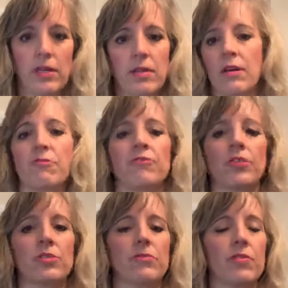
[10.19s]
The
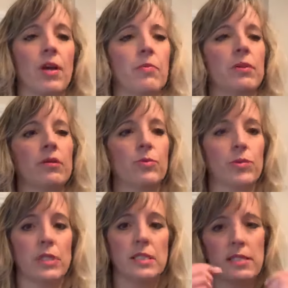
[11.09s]
first vocabulary
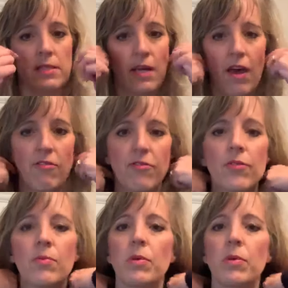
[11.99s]
word is deaf,